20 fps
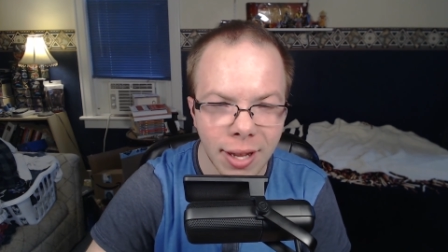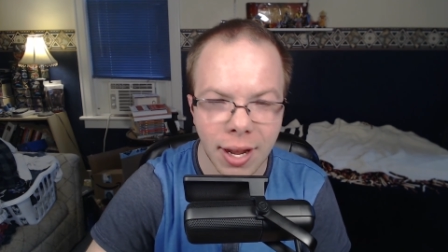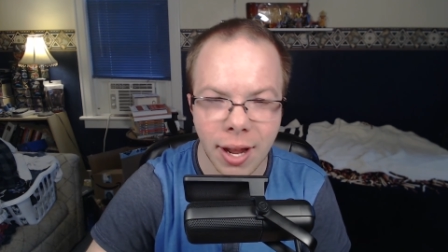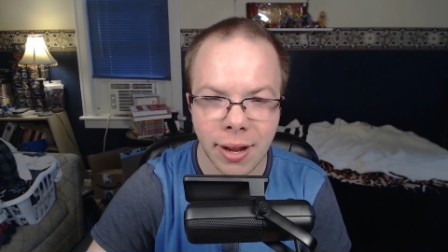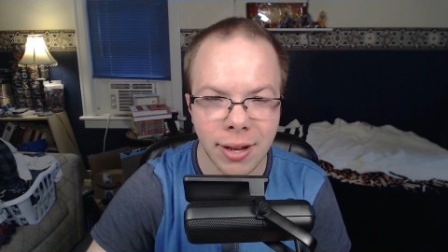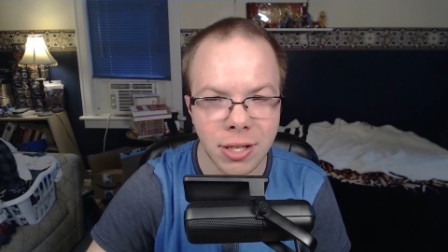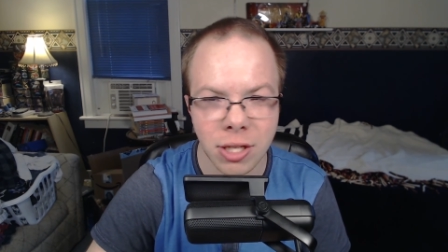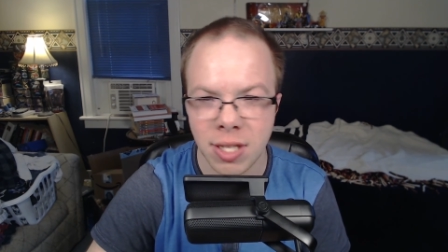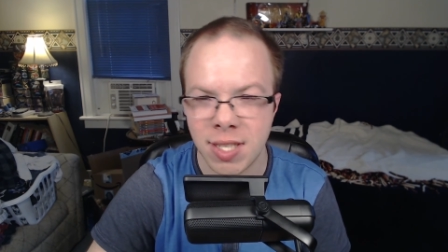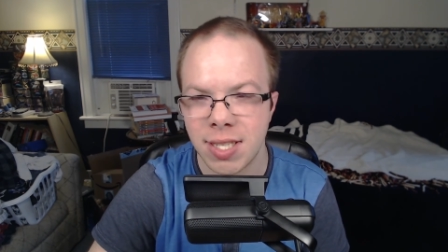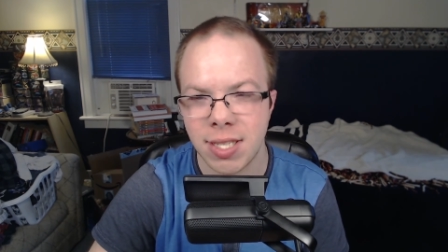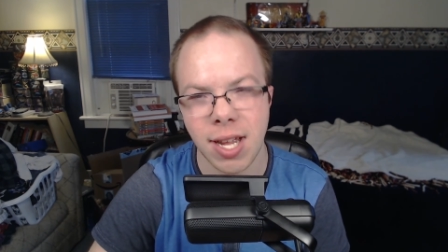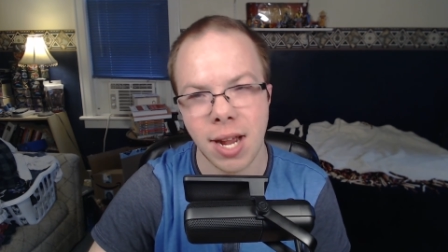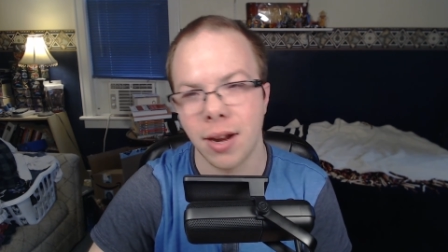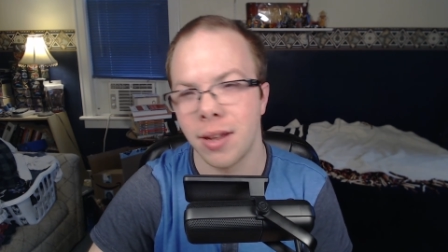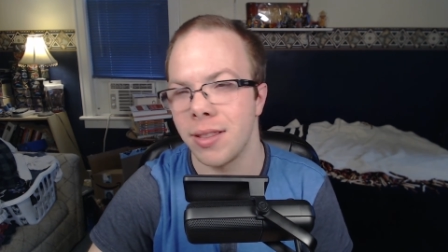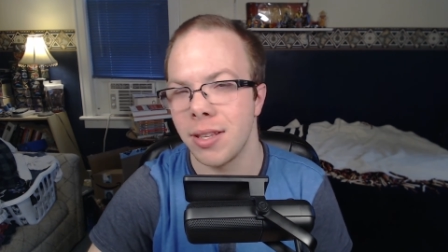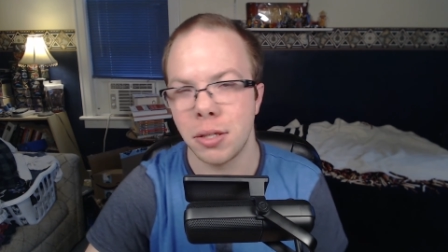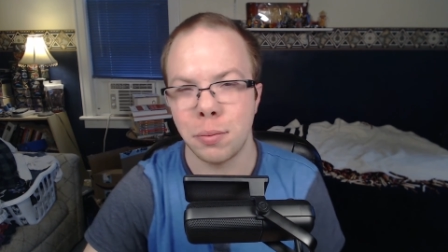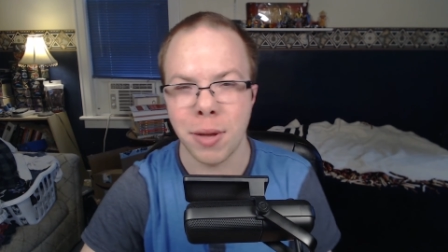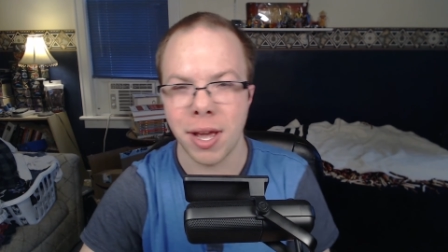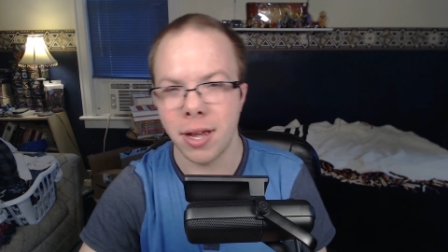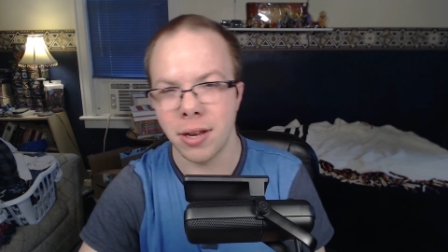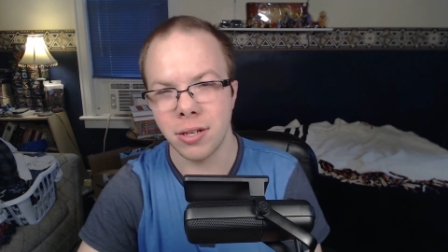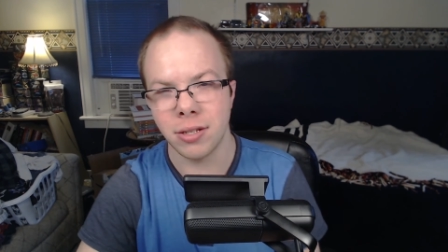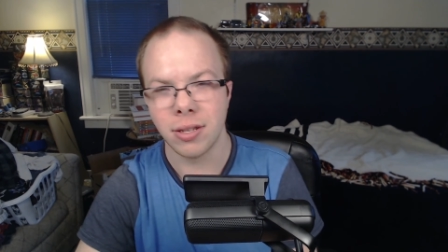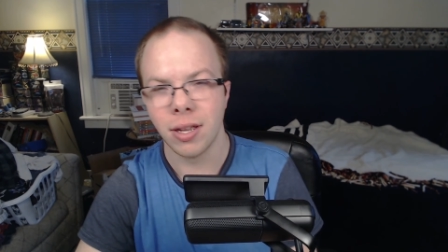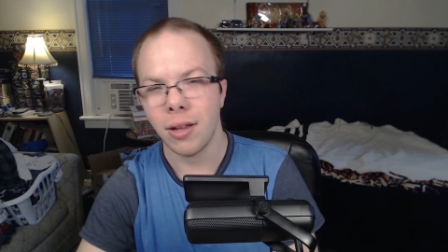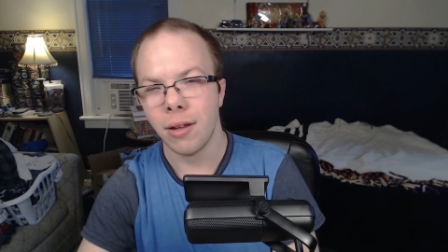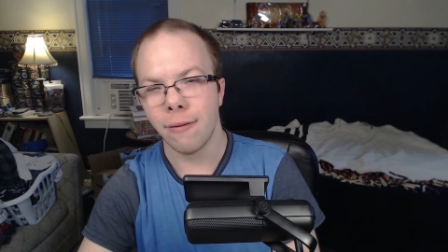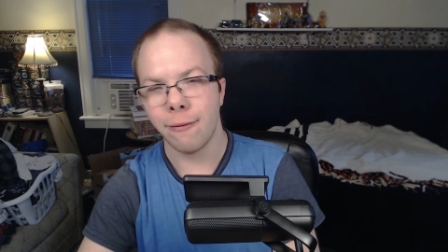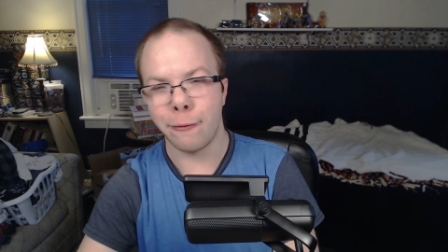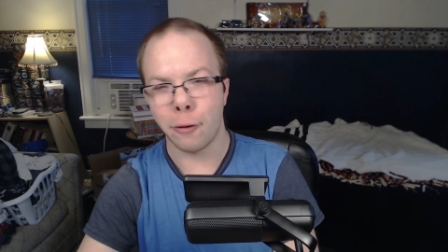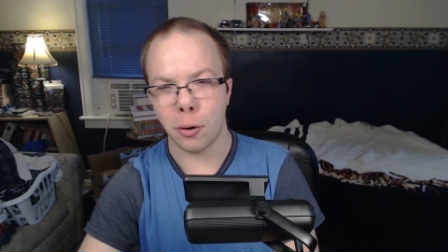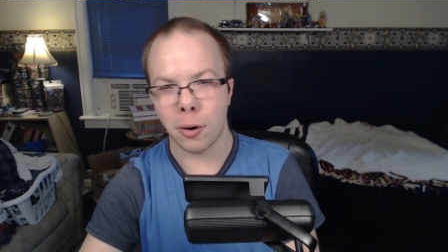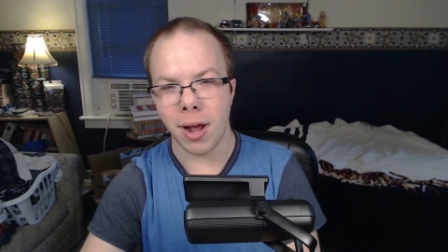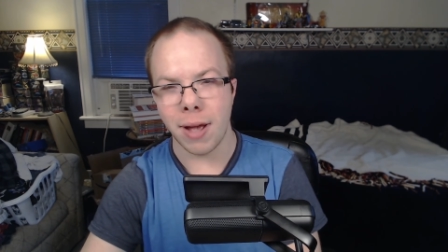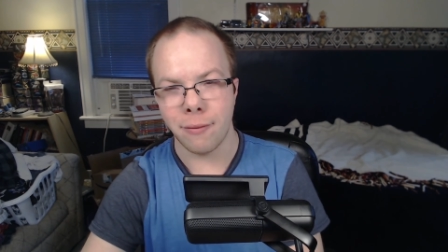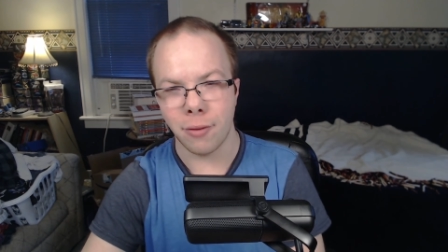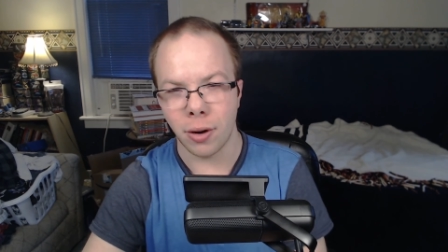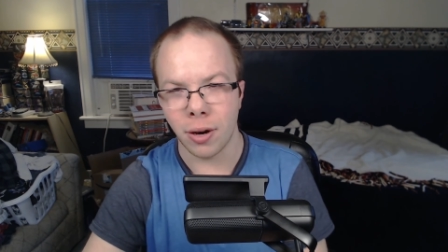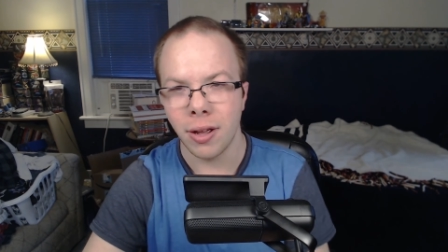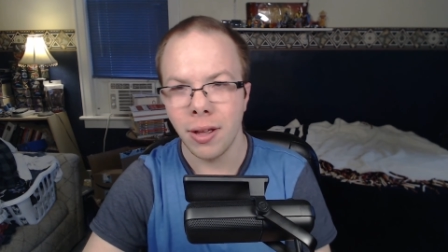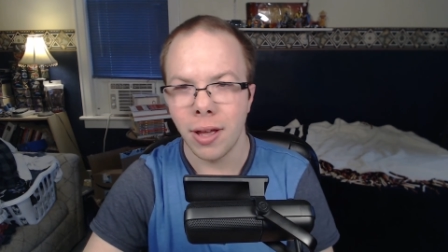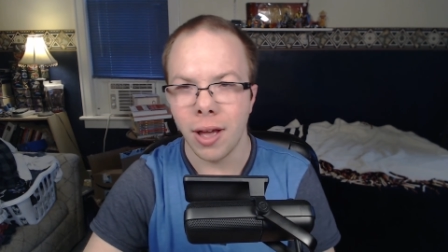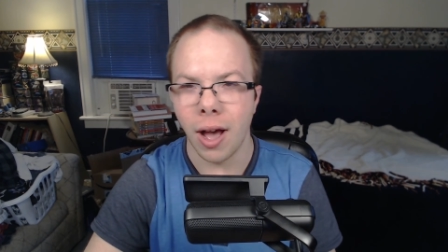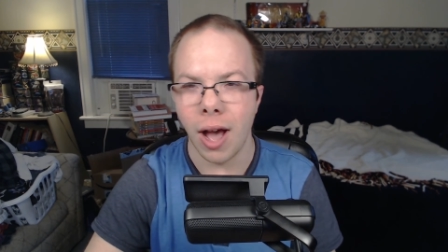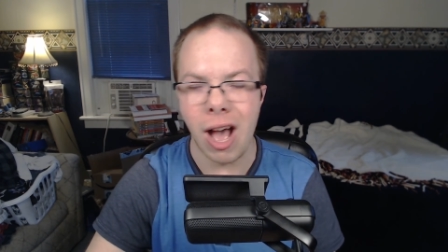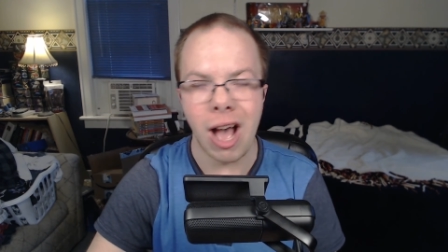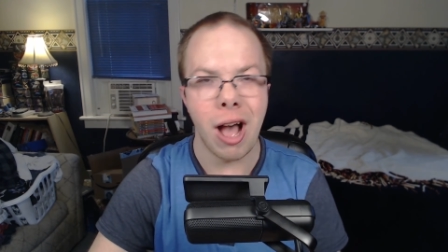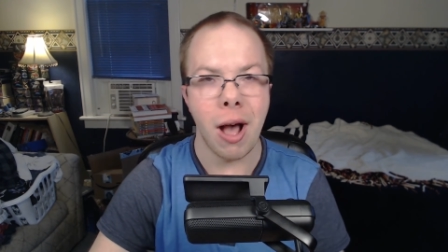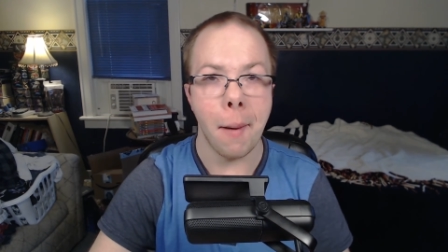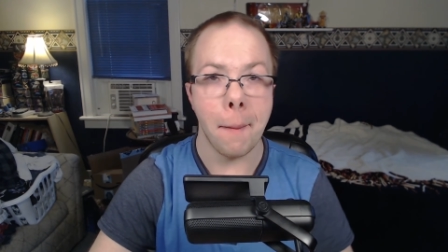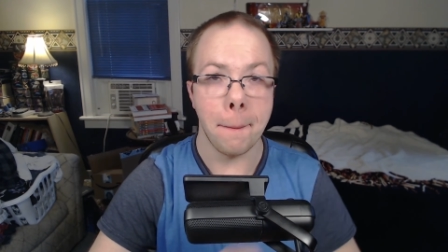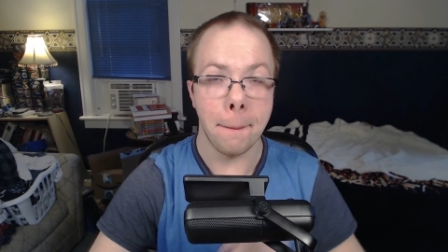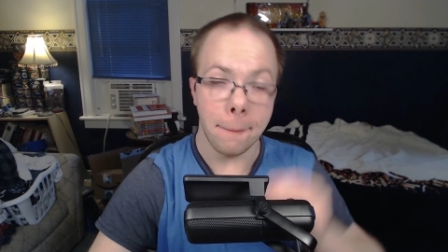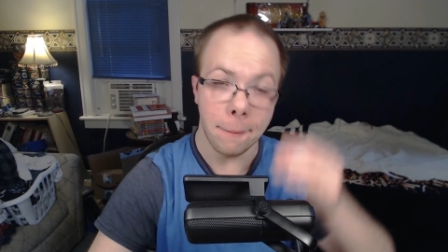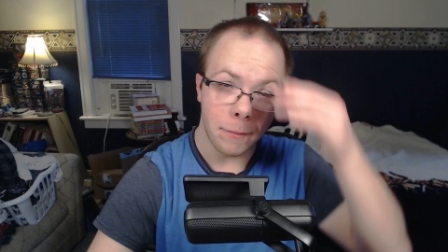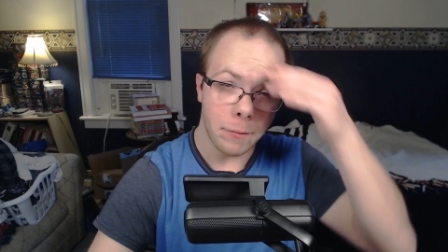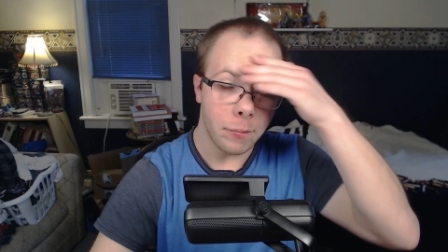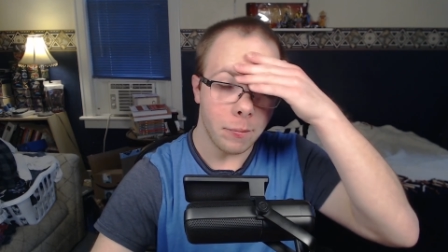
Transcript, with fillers: like I could just stare at these pages forever um